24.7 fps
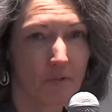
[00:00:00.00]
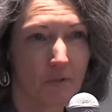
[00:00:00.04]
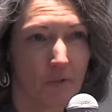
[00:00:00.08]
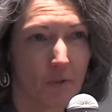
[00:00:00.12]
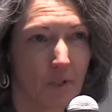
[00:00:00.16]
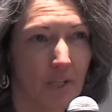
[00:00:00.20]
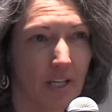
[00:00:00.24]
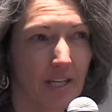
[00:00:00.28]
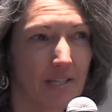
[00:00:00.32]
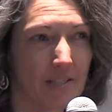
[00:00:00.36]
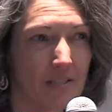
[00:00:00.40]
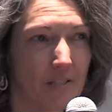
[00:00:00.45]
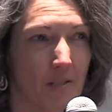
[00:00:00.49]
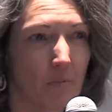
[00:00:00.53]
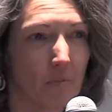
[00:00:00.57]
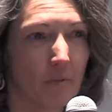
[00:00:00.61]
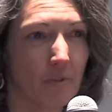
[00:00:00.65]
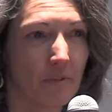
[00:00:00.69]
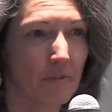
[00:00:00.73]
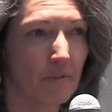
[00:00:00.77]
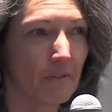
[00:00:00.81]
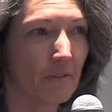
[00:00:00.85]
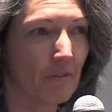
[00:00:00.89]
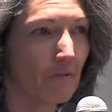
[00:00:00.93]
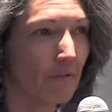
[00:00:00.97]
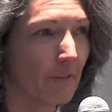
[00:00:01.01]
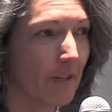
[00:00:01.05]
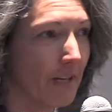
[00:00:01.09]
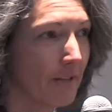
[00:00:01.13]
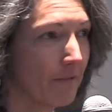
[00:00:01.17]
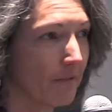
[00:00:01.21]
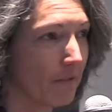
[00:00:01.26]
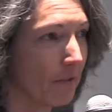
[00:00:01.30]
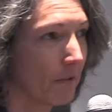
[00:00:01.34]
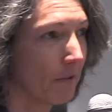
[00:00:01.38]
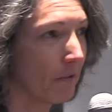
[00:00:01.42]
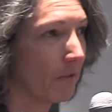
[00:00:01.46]
of your
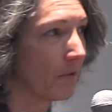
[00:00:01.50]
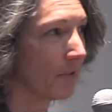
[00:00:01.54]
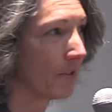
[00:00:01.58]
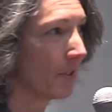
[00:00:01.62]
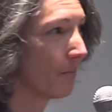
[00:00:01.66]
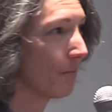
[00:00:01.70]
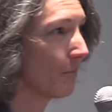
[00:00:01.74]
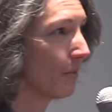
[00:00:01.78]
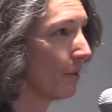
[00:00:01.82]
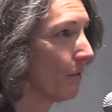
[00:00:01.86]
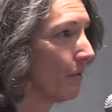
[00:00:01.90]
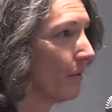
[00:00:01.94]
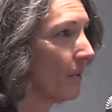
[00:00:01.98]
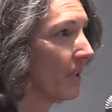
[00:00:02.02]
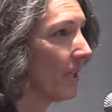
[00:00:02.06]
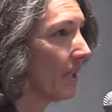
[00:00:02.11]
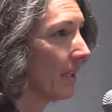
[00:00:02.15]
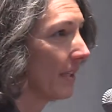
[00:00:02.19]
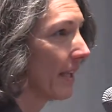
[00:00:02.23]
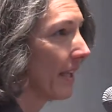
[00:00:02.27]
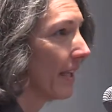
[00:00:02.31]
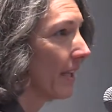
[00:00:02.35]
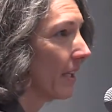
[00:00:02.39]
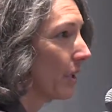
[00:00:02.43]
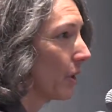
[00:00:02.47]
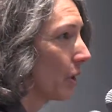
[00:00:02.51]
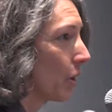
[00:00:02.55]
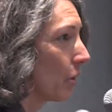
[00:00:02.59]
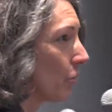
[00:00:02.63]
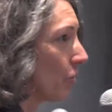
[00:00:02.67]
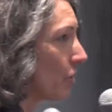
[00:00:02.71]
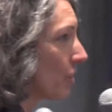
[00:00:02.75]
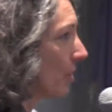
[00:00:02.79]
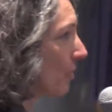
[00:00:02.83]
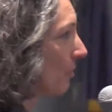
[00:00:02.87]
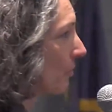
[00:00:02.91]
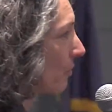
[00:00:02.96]
KC-135 crew somewhere over the Atlantic
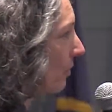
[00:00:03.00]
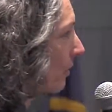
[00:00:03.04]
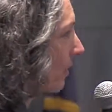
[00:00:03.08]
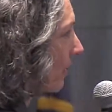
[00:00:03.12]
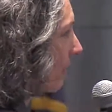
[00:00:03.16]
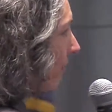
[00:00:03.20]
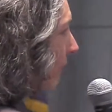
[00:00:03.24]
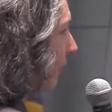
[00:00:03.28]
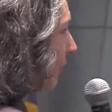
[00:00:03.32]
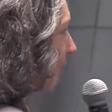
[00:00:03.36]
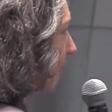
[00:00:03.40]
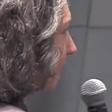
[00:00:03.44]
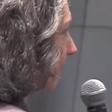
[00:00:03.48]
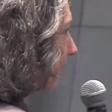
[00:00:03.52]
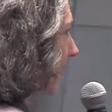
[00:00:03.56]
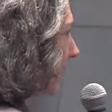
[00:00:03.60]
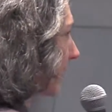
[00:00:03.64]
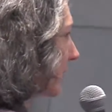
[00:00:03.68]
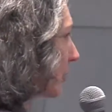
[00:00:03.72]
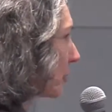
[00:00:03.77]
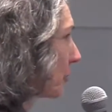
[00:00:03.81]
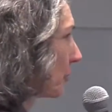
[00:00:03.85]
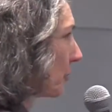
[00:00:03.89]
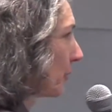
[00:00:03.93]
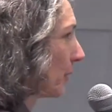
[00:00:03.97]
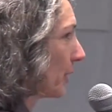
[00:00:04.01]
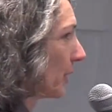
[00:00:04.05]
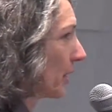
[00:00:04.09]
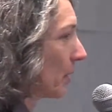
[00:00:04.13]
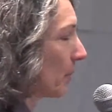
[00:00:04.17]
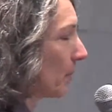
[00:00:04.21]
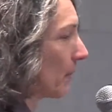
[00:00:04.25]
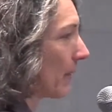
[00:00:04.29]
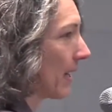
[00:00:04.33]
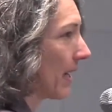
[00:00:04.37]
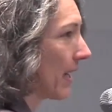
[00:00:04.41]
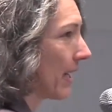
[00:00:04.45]
Ocean with 4 fighters pulling
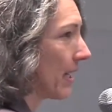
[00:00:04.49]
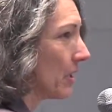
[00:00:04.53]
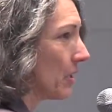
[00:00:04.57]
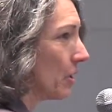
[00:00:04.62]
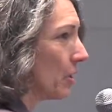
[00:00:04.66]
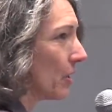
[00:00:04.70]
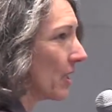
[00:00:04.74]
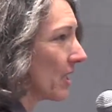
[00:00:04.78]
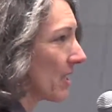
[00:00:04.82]
up behind you